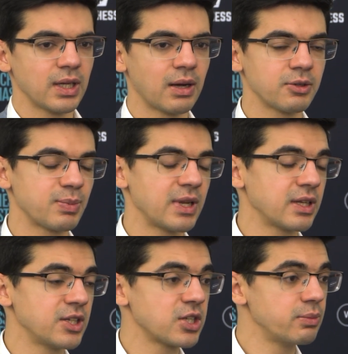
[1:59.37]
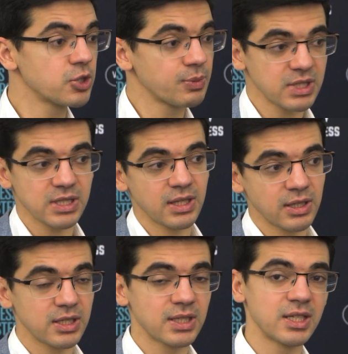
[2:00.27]
I was planning initially bishop e6, then
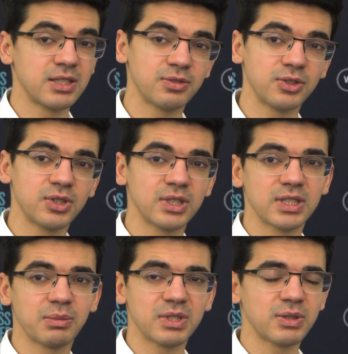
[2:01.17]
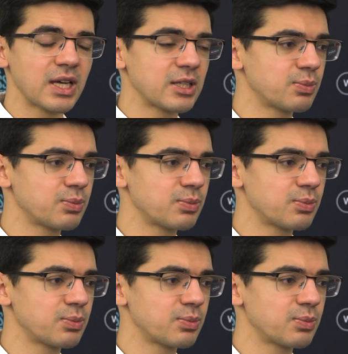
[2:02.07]
he gets knight d4, and some slight